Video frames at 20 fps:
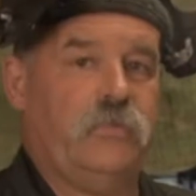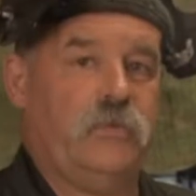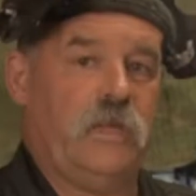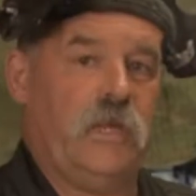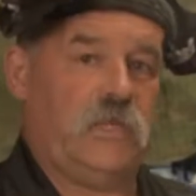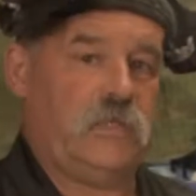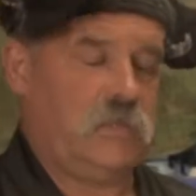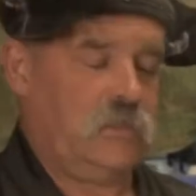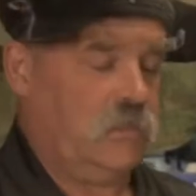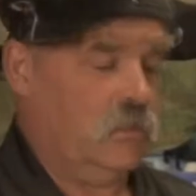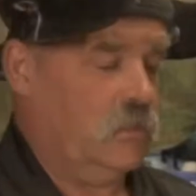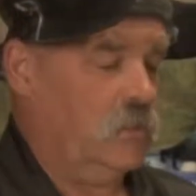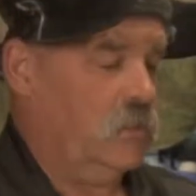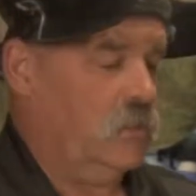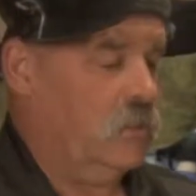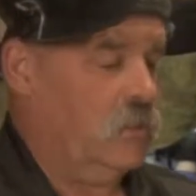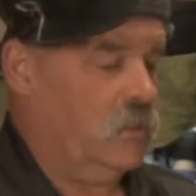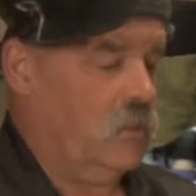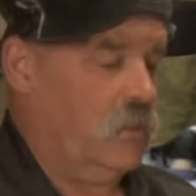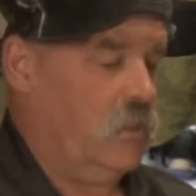blank
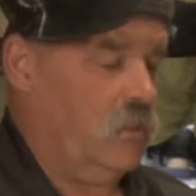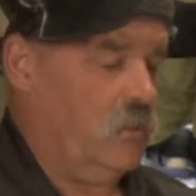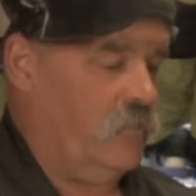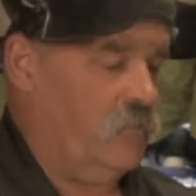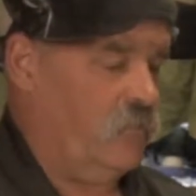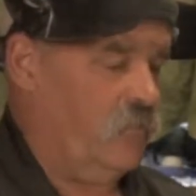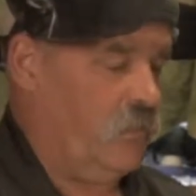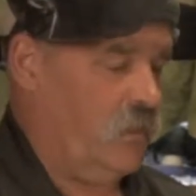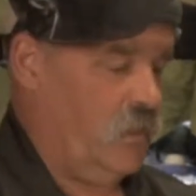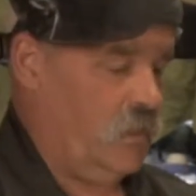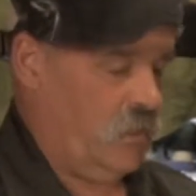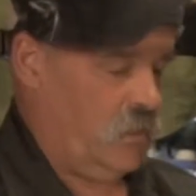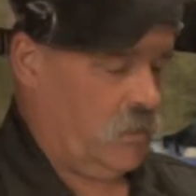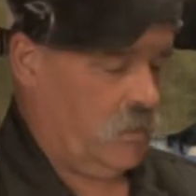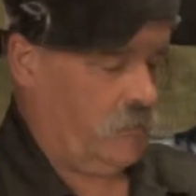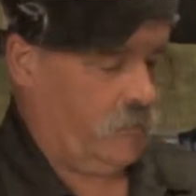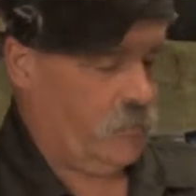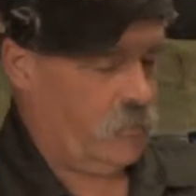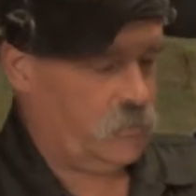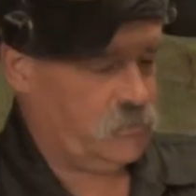of
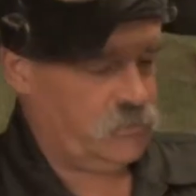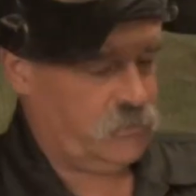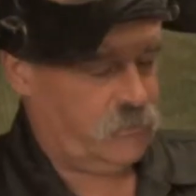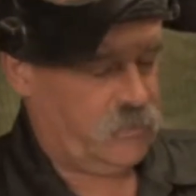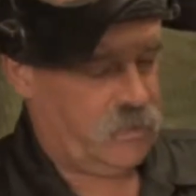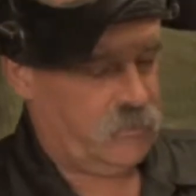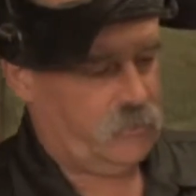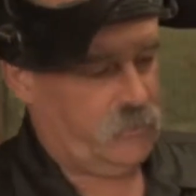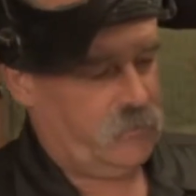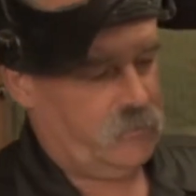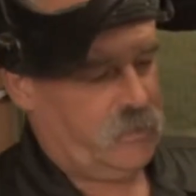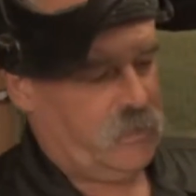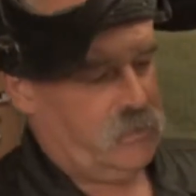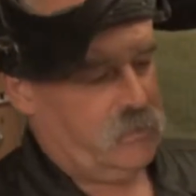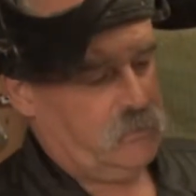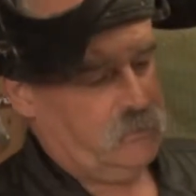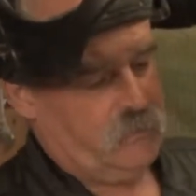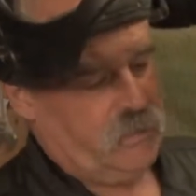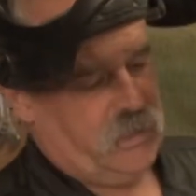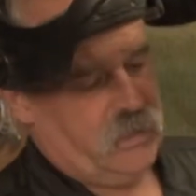ambrosia maple.
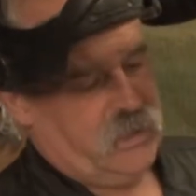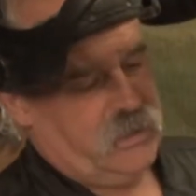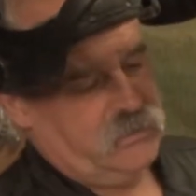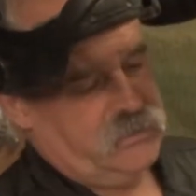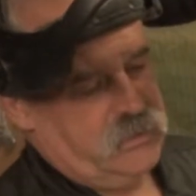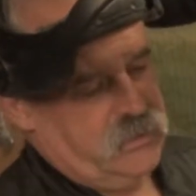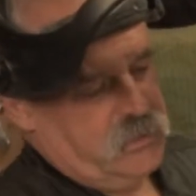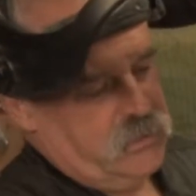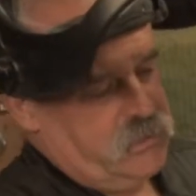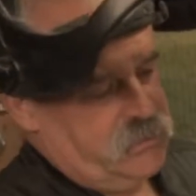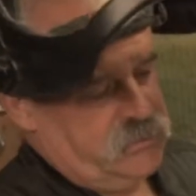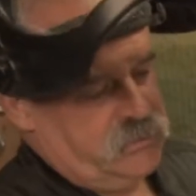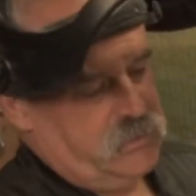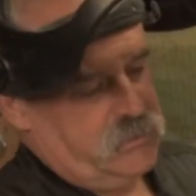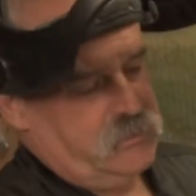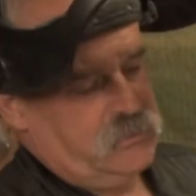My idea is to